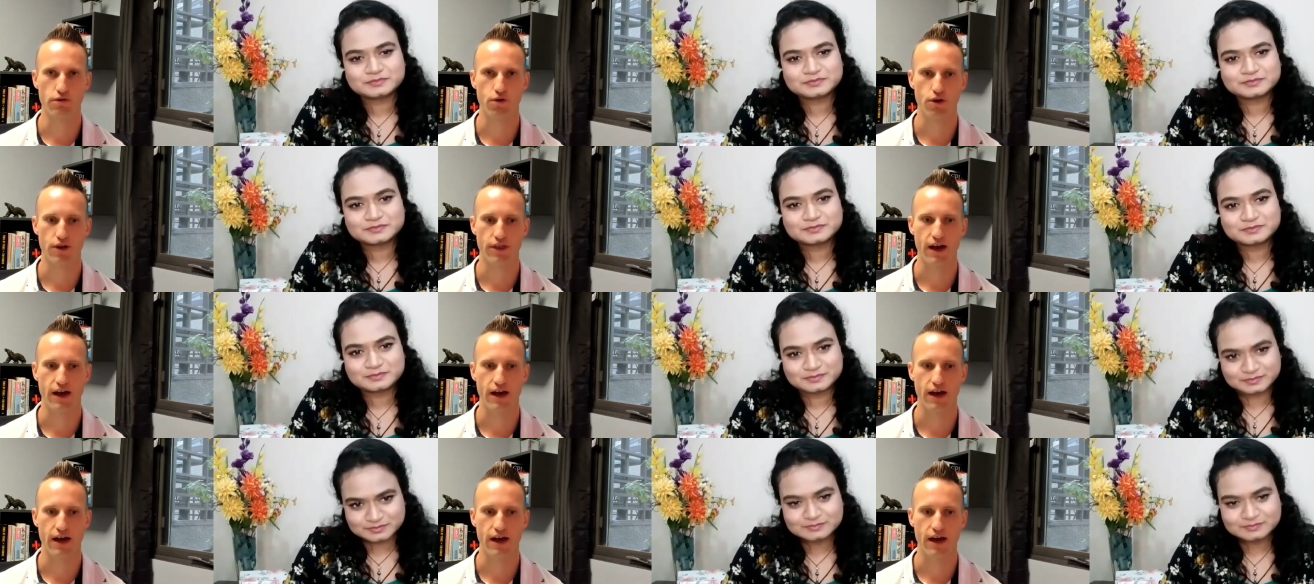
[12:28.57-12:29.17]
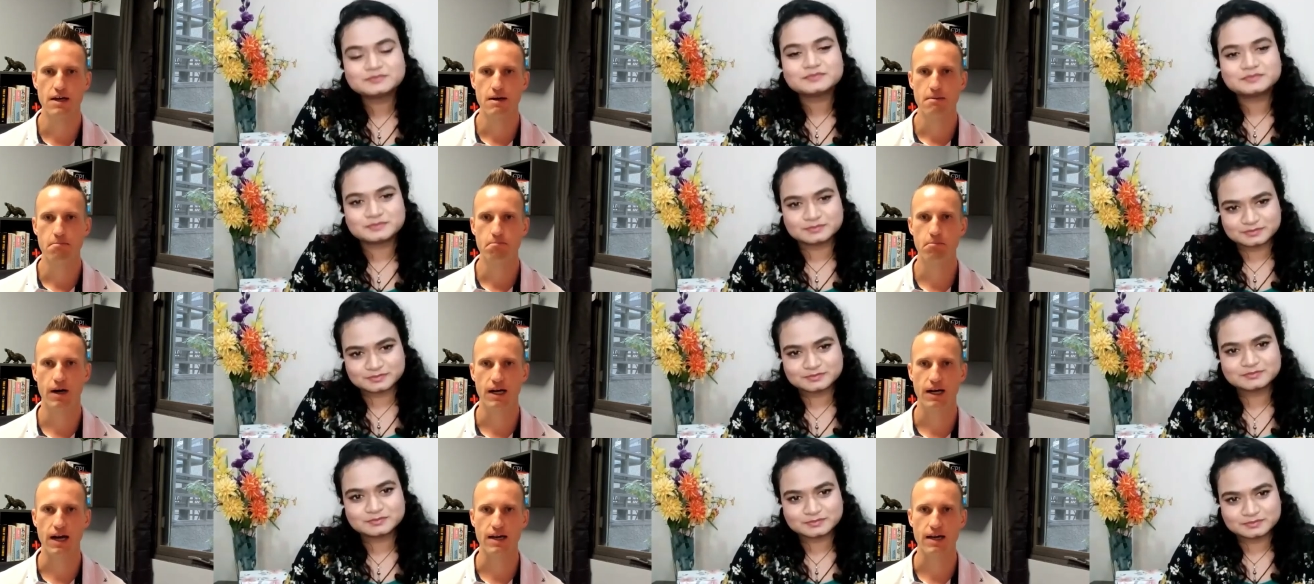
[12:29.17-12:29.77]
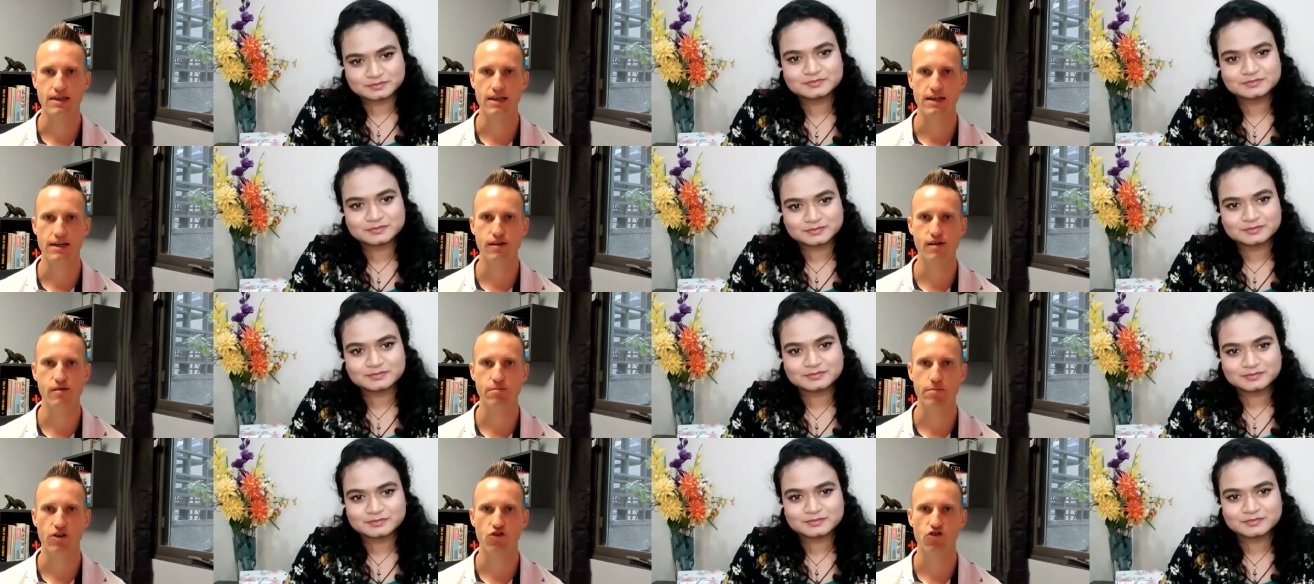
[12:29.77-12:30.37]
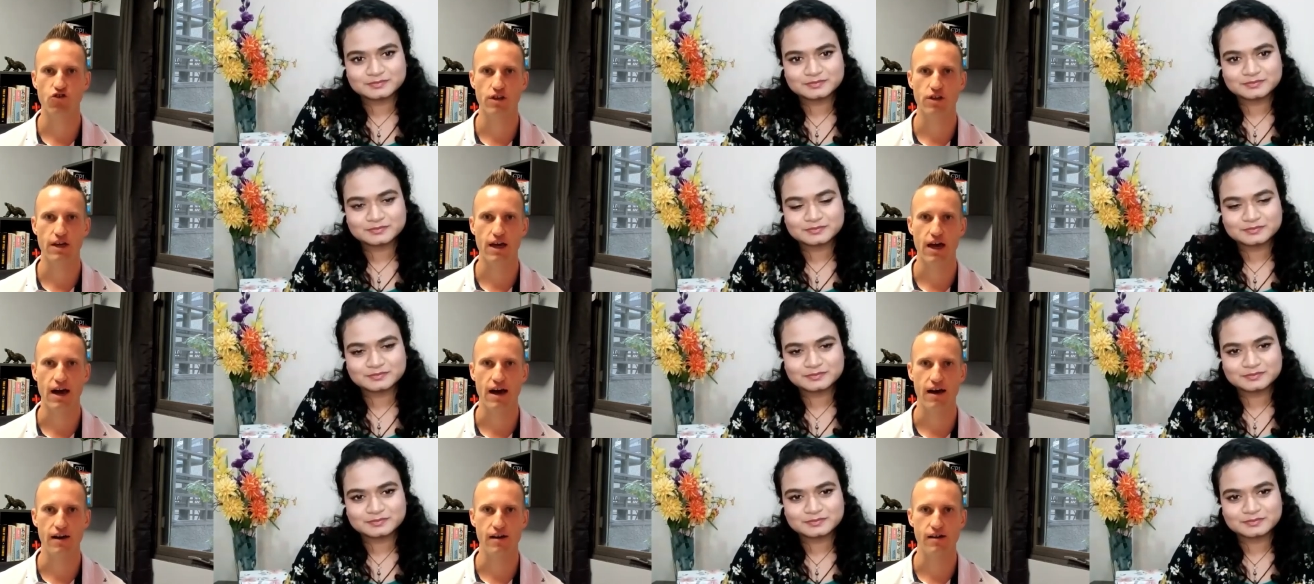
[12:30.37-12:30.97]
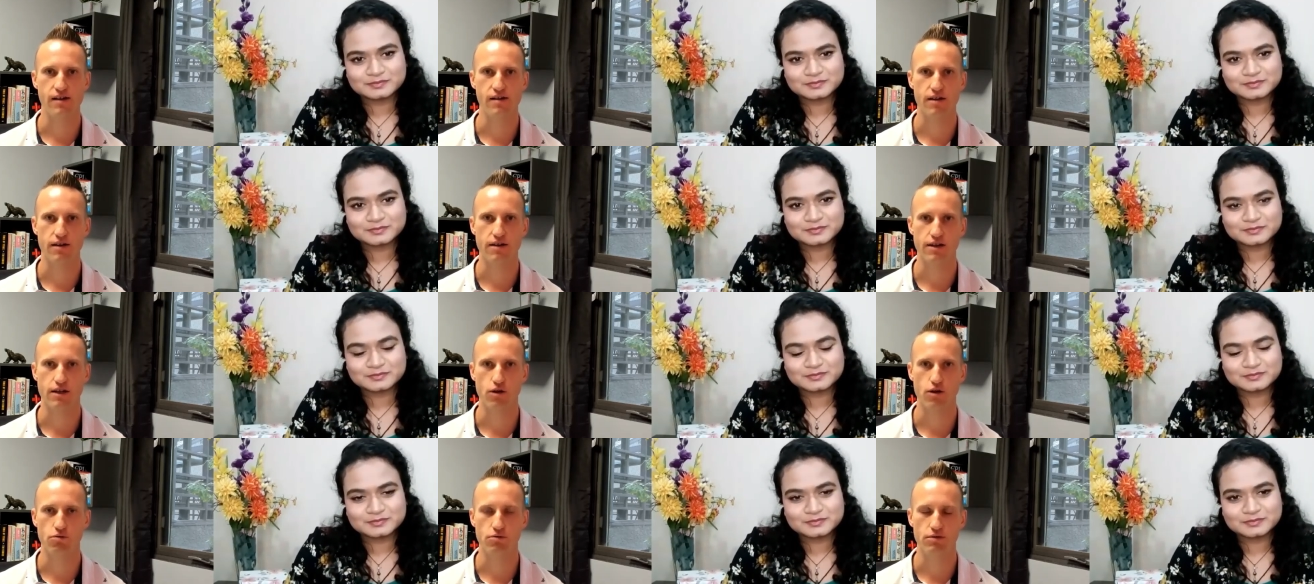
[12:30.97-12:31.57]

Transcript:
Speaker 1: for that. But I think especially as you know